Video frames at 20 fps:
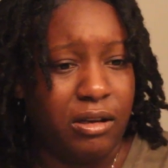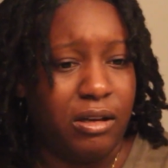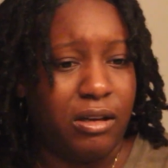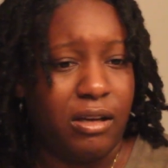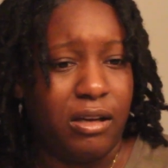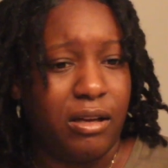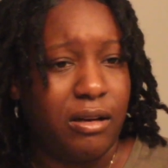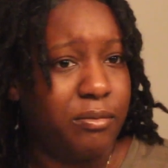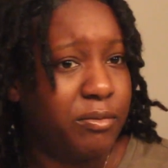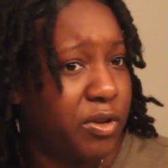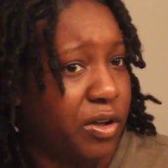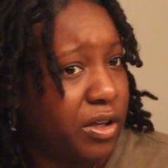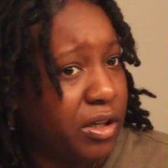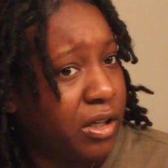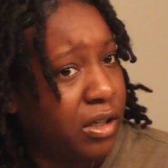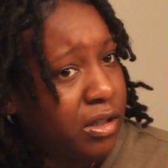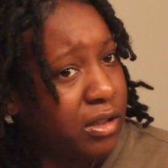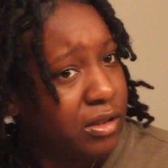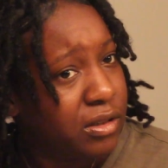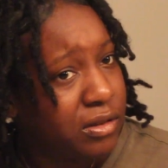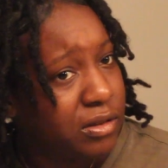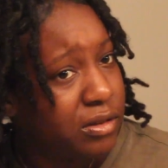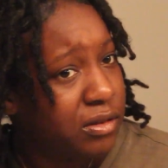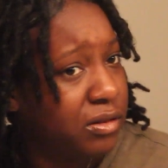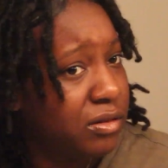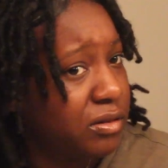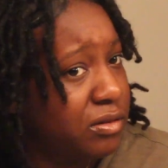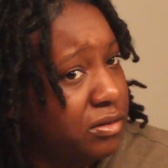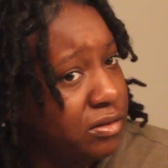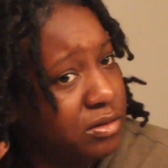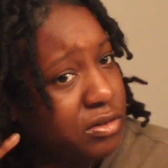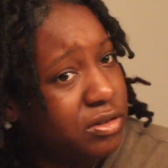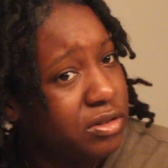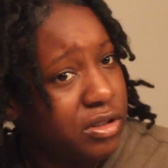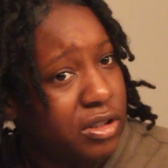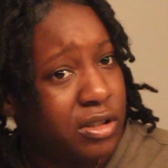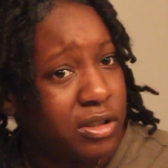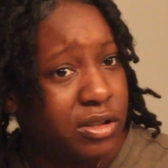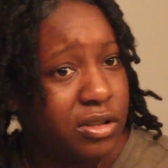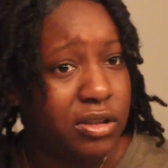And I'm going to
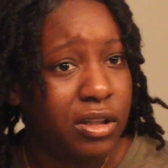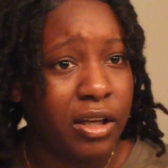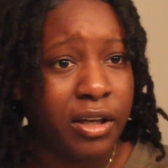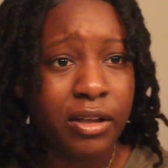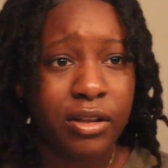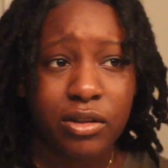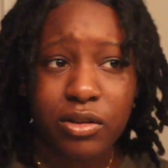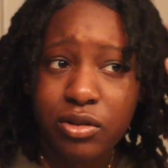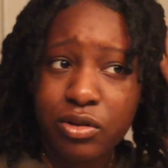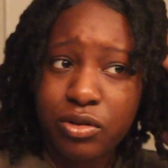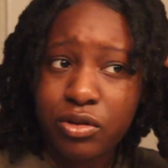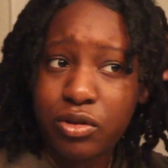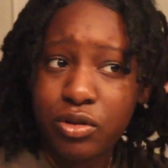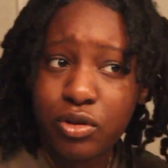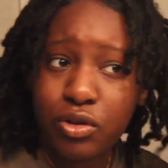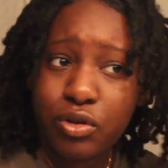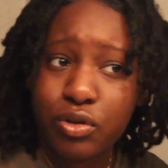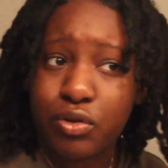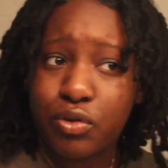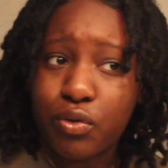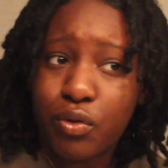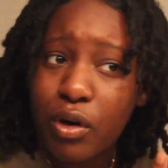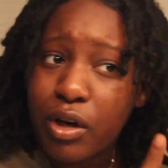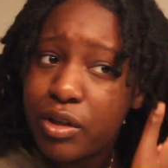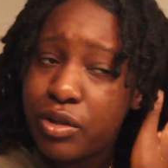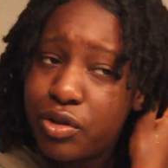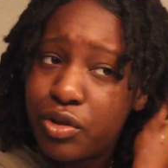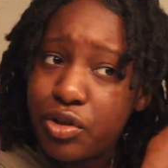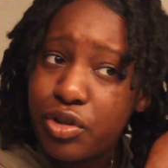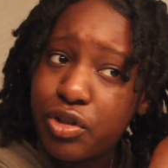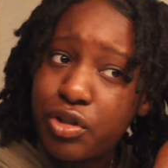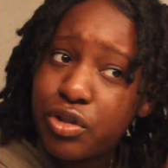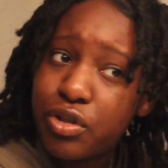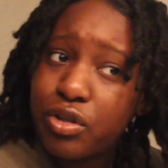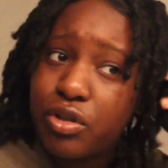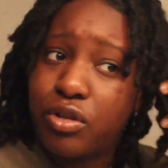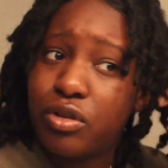just like scrunch.